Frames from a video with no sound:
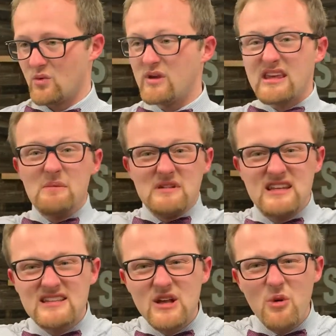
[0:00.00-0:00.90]
we keep
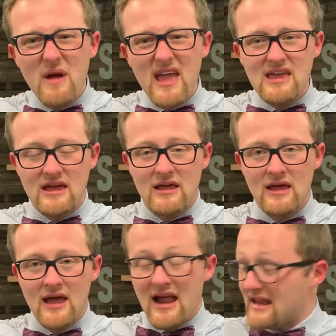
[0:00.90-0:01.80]
disobeying
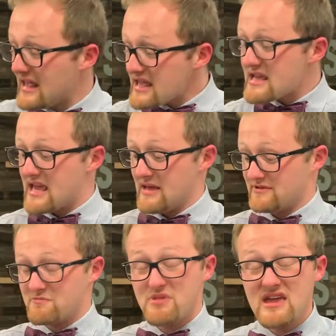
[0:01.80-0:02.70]
and he
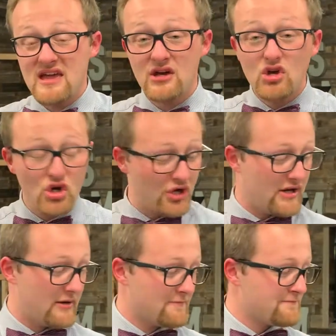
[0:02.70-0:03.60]
keeps being
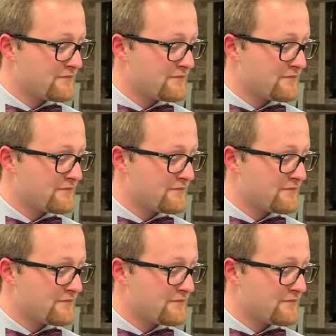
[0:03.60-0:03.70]
good.